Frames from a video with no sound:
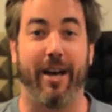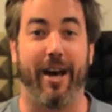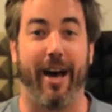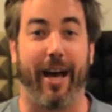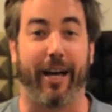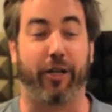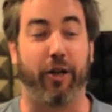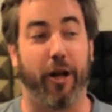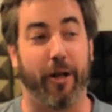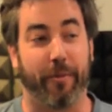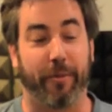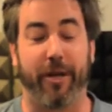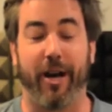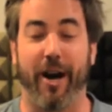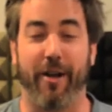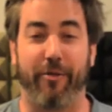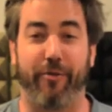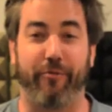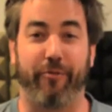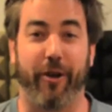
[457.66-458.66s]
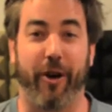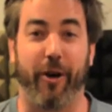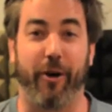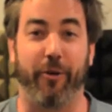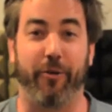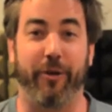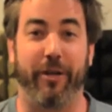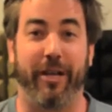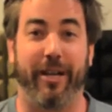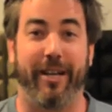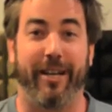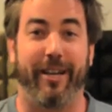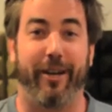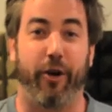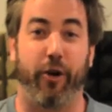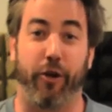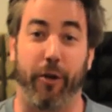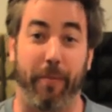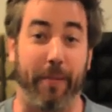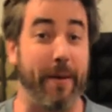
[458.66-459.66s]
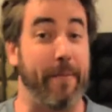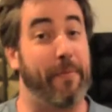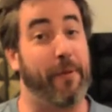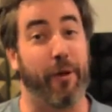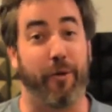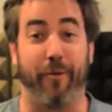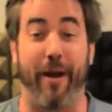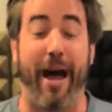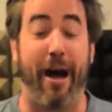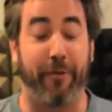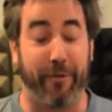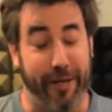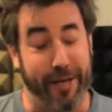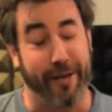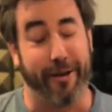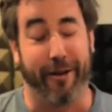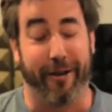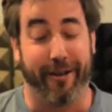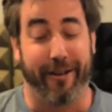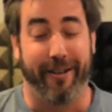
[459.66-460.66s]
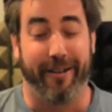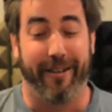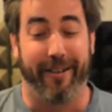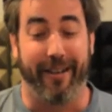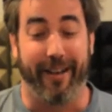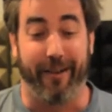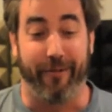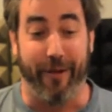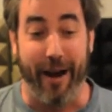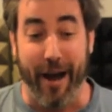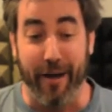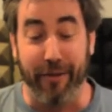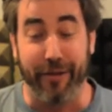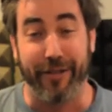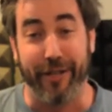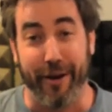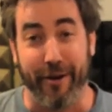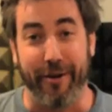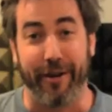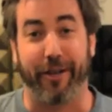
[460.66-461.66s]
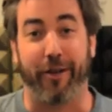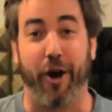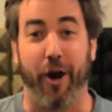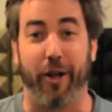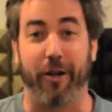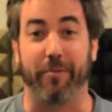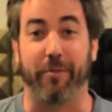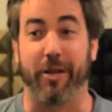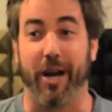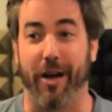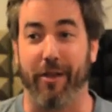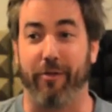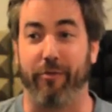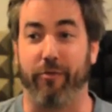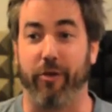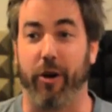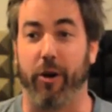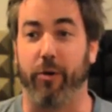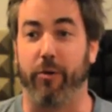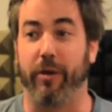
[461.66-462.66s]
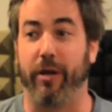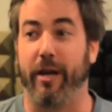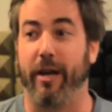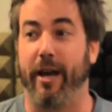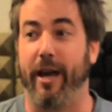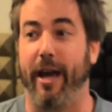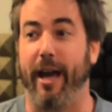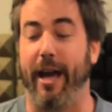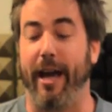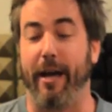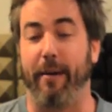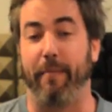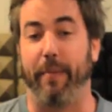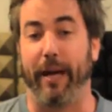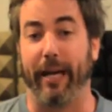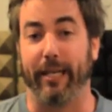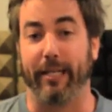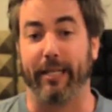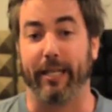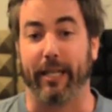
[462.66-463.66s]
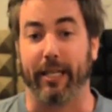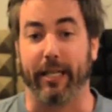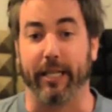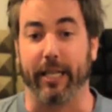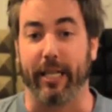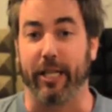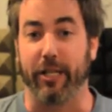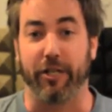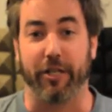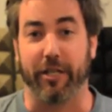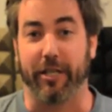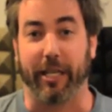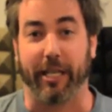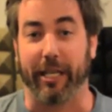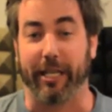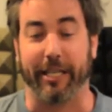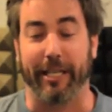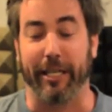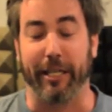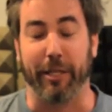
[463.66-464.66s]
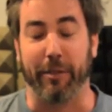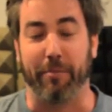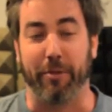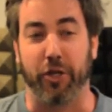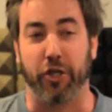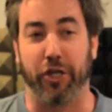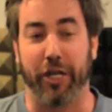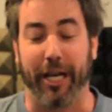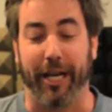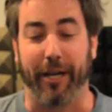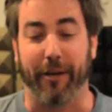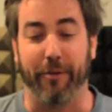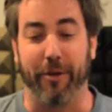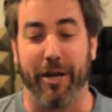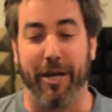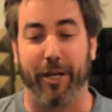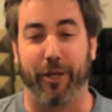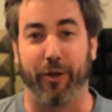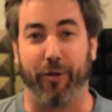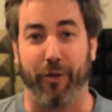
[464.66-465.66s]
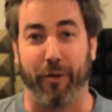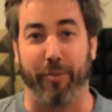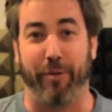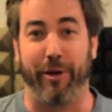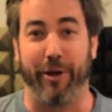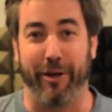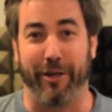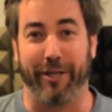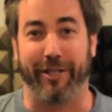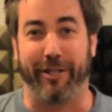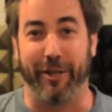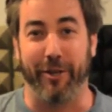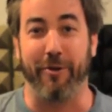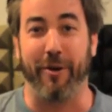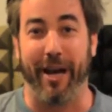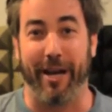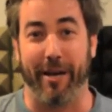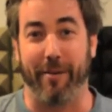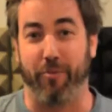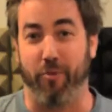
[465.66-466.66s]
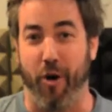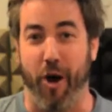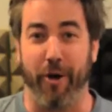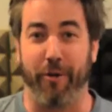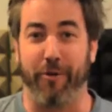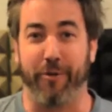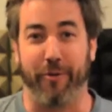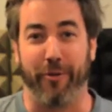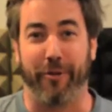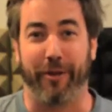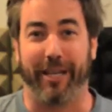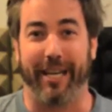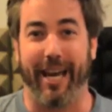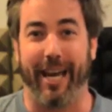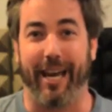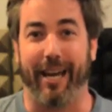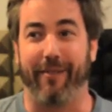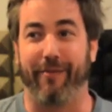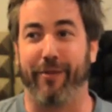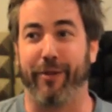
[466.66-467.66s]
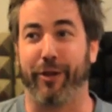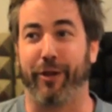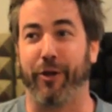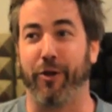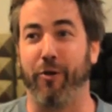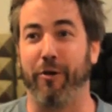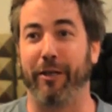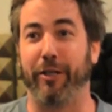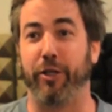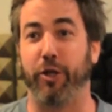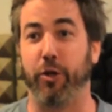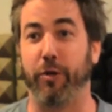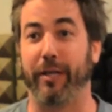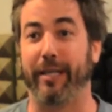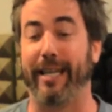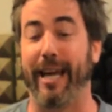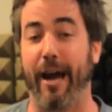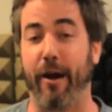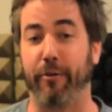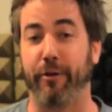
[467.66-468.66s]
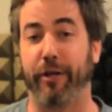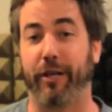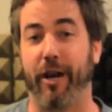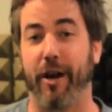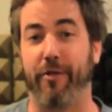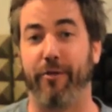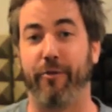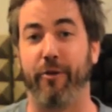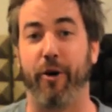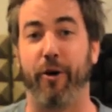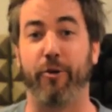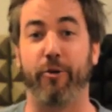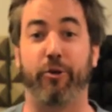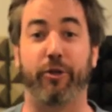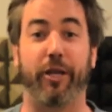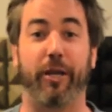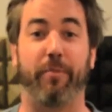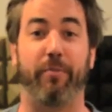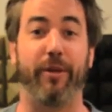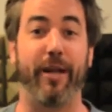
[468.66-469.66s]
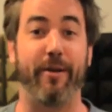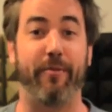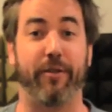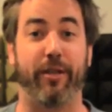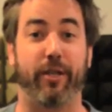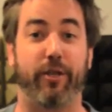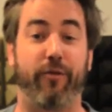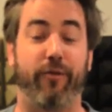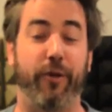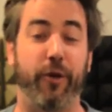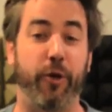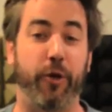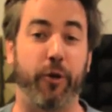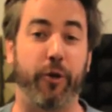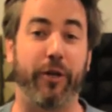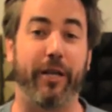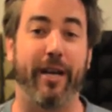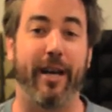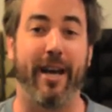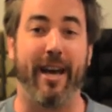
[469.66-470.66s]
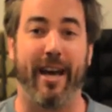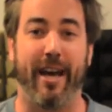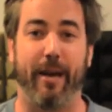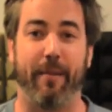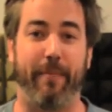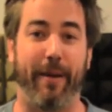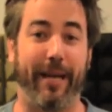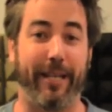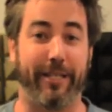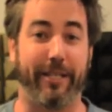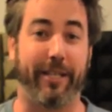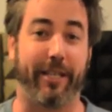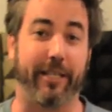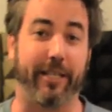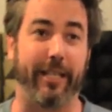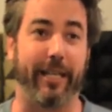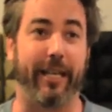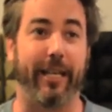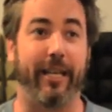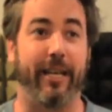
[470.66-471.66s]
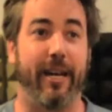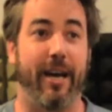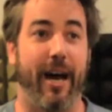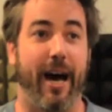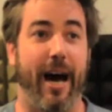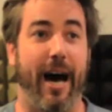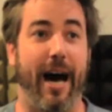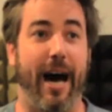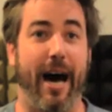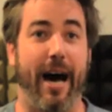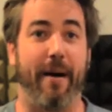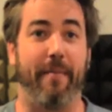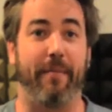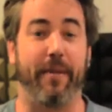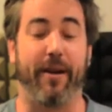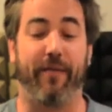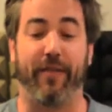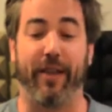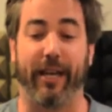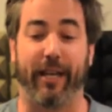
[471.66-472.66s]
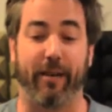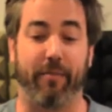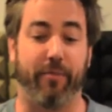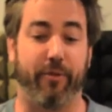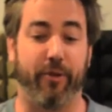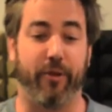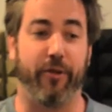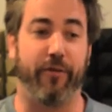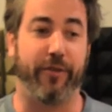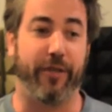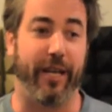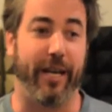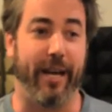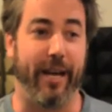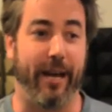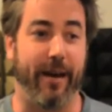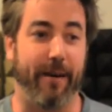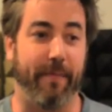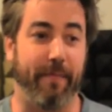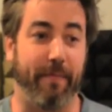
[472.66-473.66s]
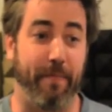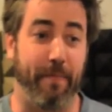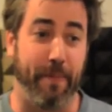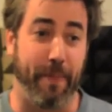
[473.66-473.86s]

I call him Cutthroat, or the people around this area call him Cutthroat. And basically, he's just like a killing machine. So if the players do end up wandering through the cave, they're going to encounter Cutthroat, who's going to play with his food. And basically, if they can prove to him,